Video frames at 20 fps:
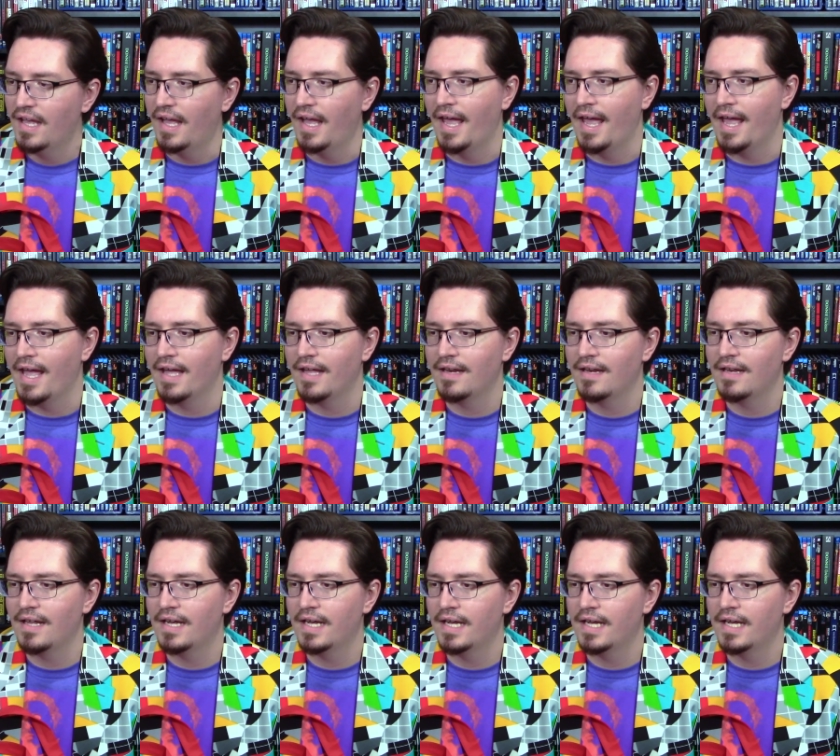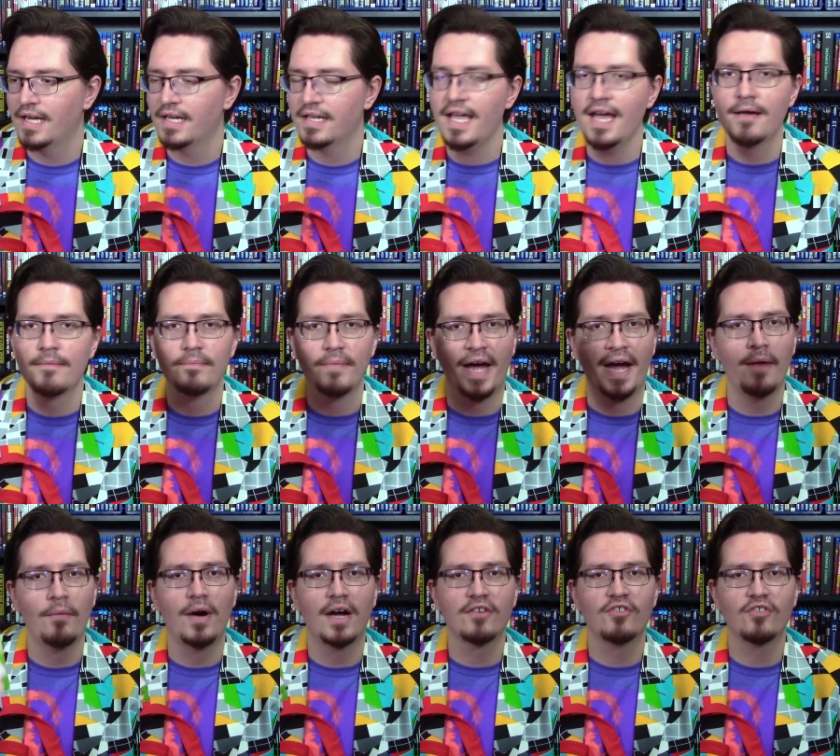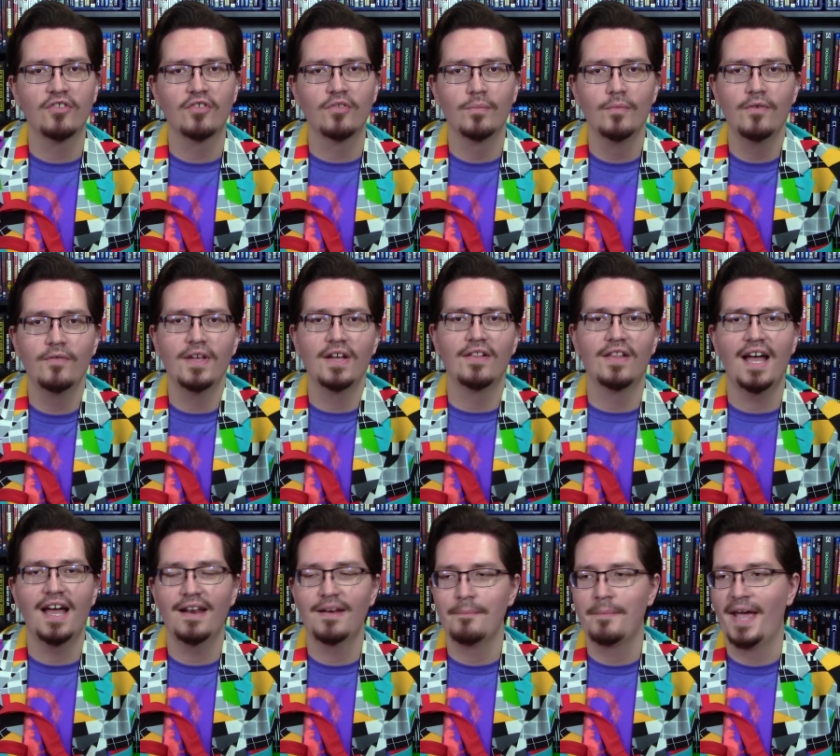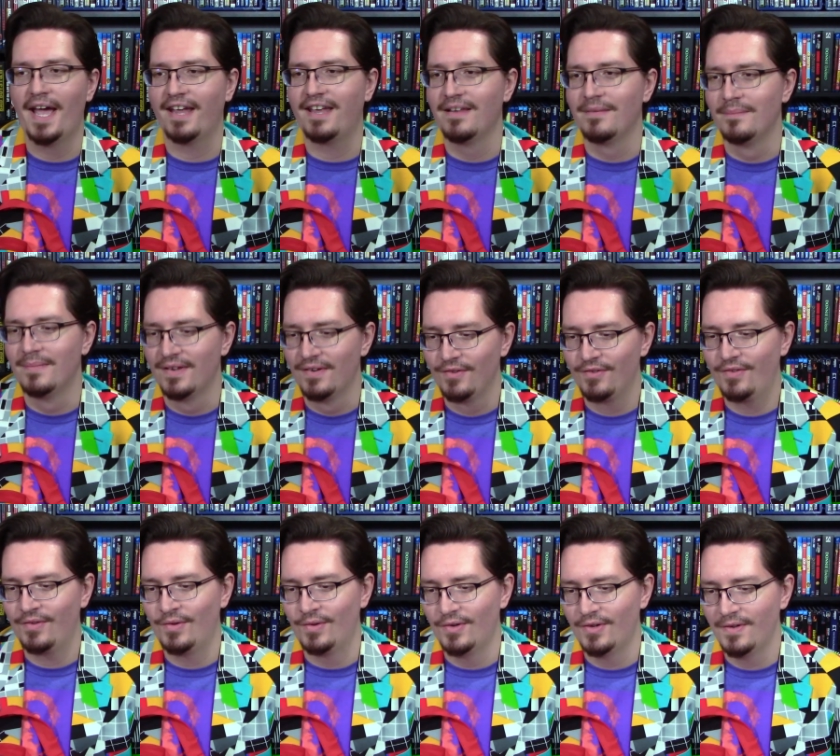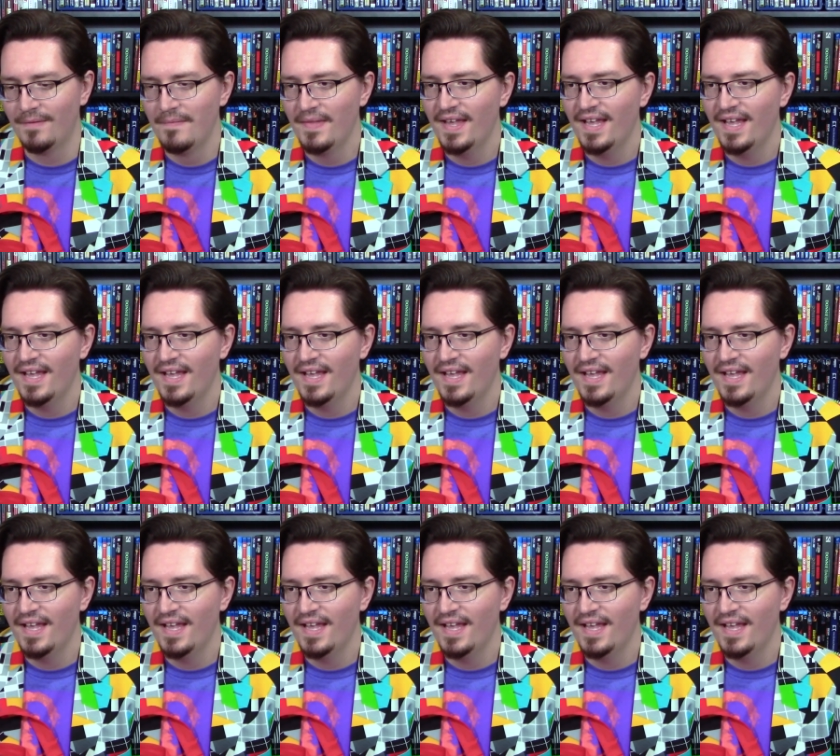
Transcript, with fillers: And uh, yeah, I watched this movie a lot back in middle school,